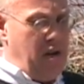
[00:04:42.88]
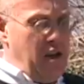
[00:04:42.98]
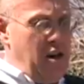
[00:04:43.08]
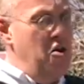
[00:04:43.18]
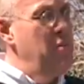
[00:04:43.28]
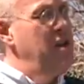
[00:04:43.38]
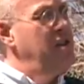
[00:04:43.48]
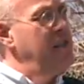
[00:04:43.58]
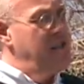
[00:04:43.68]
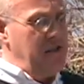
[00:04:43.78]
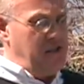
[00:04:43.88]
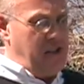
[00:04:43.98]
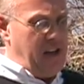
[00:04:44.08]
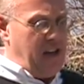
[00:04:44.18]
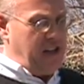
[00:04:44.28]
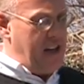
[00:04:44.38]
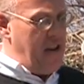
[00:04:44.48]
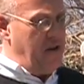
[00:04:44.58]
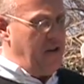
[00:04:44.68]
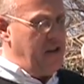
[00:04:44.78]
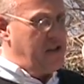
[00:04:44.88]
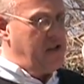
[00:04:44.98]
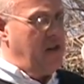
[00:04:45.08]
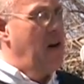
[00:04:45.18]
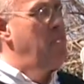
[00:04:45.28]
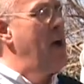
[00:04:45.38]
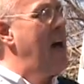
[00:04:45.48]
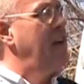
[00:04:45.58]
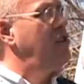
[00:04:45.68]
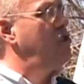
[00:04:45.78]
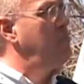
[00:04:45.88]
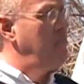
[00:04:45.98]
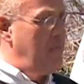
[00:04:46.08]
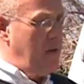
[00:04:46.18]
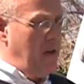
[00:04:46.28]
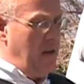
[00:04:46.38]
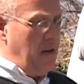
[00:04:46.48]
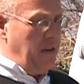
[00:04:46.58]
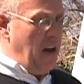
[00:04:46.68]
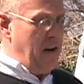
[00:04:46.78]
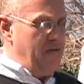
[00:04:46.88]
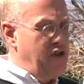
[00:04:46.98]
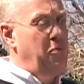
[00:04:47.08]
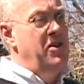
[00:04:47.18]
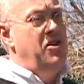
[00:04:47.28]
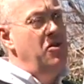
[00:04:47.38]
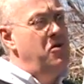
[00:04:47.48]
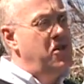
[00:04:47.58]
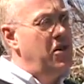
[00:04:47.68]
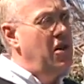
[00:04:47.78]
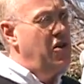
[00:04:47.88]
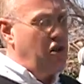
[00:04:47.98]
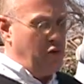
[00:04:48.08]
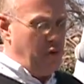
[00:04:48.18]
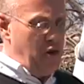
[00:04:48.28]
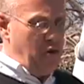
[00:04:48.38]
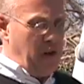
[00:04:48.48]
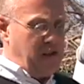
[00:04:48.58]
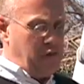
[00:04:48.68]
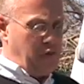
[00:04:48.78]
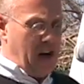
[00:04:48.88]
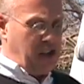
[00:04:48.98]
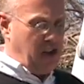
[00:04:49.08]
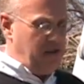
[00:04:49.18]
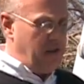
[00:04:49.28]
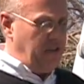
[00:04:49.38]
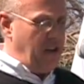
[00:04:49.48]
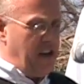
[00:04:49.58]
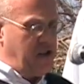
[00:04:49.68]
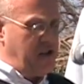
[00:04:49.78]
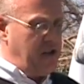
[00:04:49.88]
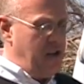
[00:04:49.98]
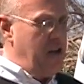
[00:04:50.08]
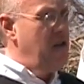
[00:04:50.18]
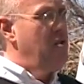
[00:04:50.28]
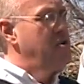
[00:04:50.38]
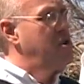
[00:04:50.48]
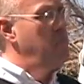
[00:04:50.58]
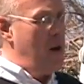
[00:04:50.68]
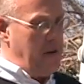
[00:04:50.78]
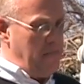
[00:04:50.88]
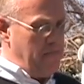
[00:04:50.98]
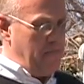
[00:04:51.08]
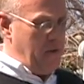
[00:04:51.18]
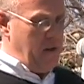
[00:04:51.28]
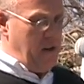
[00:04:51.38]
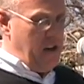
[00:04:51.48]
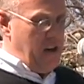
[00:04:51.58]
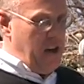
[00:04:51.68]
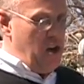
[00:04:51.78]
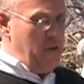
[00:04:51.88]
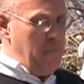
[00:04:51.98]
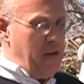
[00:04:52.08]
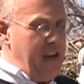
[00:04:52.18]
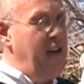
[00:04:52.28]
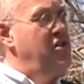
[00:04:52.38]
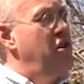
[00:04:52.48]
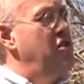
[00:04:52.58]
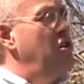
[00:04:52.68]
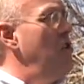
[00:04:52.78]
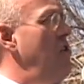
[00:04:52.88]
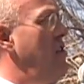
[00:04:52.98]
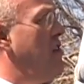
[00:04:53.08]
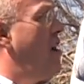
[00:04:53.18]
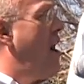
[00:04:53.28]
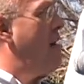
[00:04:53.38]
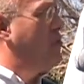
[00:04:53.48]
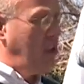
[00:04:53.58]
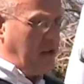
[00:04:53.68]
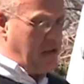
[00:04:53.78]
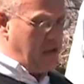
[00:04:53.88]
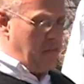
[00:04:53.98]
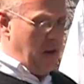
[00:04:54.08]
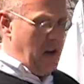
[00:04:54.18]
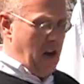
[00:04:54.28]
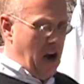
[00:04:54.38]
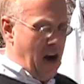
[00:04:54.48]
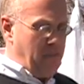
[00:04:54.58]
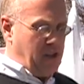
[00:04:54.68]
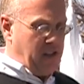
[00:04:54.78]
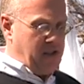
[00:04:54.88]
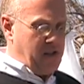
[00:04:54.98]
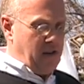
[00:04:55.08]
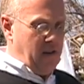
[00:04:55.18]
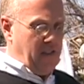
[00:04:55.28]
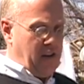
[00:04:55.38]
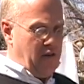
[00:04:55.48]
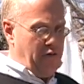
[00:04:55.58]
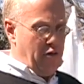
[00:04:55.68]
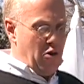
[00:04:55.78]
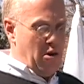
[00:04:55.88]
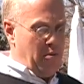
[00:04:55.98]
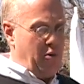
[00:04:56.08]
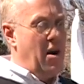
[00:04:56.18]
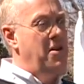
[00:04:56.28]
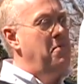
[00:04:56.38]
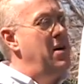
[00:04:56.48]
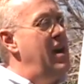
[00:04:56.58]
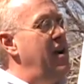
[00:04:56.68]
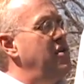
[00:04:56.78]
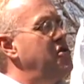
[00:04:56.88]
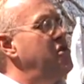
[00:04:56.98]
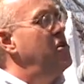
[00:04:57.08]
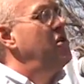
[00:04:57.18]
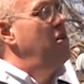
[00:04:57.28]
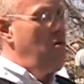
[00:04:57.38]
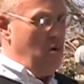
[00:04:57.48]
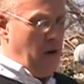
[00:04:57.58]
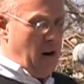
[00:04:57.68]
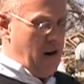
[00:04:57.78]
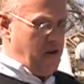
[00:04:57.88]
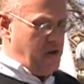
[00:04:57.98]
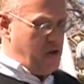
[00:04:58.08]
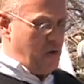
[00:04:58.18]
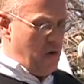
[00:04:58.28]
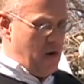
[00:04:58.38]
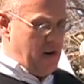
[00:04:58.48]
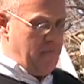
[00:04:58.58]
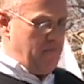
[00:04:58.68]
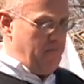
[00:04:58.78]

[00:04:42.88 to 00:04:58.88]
Human decency and tenderness are banished. Love is reduced to crude expressions of lust or smut. Human beings are turned into objects that conform to our demands or are destroyed.